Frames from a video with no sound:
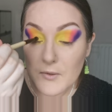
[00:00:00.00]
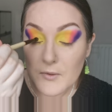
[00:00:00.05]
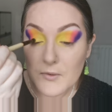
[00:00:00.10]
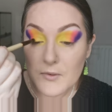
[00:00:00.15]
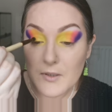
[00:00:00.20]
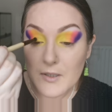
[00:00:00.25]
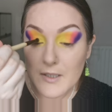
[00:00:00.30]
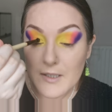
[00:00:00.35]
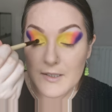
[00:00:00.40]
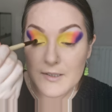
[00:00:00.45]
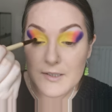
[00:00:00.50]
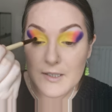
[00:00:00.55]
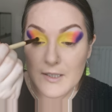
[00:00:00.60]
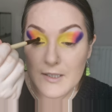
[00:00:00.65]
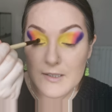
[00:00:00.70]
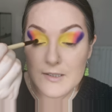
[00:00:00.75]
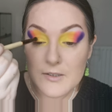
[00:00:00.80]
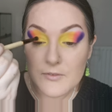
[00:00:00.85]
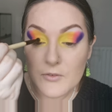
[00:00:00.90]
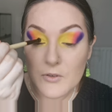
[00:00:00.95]
on the lid
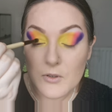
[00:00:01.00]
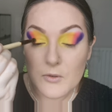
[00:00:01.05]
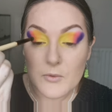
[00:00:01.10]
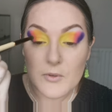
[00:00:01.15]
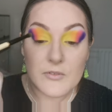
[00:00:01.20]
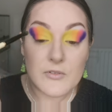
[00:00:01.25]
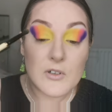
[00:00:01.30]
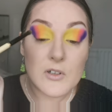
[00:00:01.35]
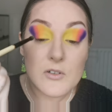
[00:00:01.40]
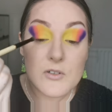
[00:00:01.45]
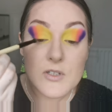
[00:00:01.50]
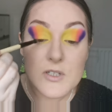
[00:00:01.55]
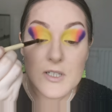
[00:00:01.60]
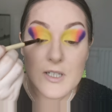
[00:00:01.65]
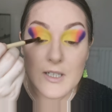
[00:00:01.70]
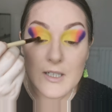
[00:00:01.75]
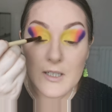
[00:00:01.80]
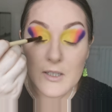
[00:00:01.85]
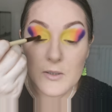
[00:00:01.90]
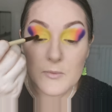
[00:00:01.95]
here because I feel that we've
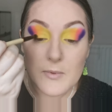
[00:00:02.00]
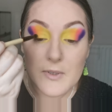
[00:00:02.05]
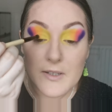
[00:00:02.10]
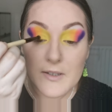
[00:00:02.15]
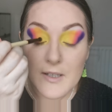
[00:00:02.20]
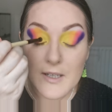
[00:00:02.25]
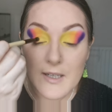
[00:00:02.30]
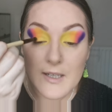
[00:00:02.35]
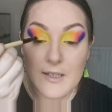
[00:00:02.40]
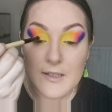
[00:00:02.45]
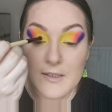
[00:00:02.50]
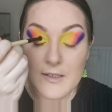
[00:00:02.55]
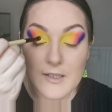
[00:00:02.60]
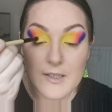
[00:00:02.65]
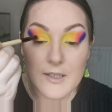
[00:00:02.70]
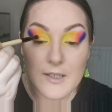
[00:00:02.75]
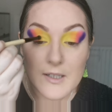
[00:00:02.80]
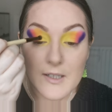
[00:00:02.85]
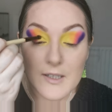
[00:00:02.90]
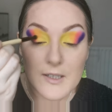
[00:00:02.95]
lost it a little bit there.
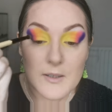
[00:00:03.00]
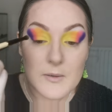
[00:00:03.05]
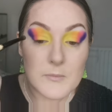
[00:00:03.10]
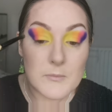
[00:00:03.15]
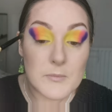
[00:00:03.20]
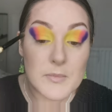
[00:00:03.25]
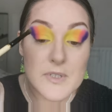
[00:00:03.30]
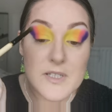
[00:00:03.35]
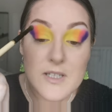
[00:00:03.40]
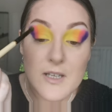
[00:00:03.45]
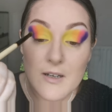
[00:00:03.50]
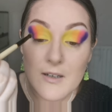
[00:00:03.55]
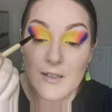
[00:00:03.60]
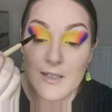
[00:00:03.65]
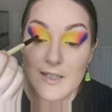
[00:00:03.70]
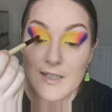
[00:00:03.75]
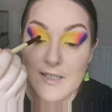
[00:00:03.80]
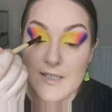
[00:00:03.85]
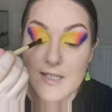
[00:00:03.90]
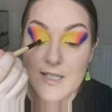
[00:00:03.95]

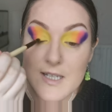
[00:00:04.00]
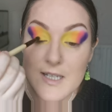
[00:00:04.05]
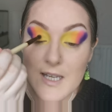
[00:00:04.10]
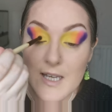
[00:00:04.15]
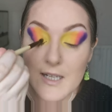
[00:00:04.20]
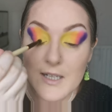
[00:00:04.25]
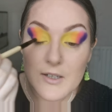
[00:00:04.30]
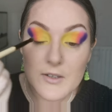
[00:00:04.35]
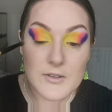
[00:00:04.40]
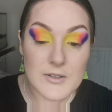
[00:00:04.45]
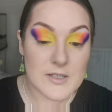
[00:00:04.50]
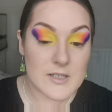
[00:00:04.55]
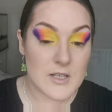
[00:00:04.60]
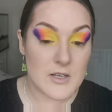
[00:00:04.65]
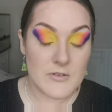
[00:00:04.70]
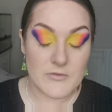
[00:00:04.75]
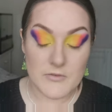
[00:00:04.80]
Bizarrely, it's the yellow that's